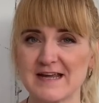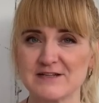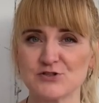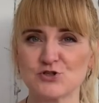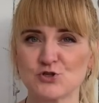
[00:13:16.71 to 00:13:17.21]

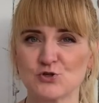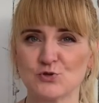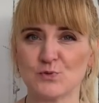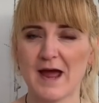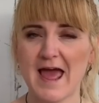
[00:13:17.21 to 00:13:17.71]

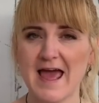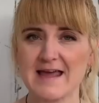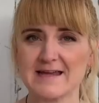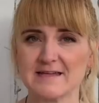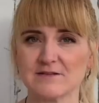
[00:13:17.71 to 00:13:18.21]
into
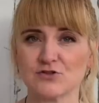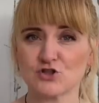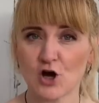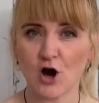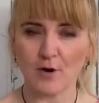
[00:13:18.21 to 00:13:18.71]
a
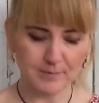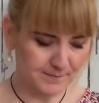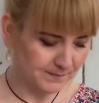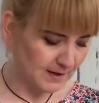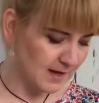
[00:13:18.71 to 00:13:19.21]
top.
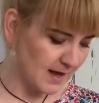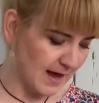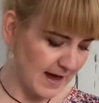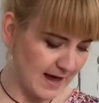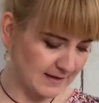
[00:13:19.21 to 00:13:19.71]

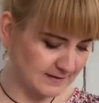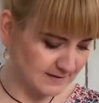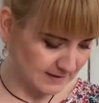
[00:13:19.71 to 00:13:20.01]
And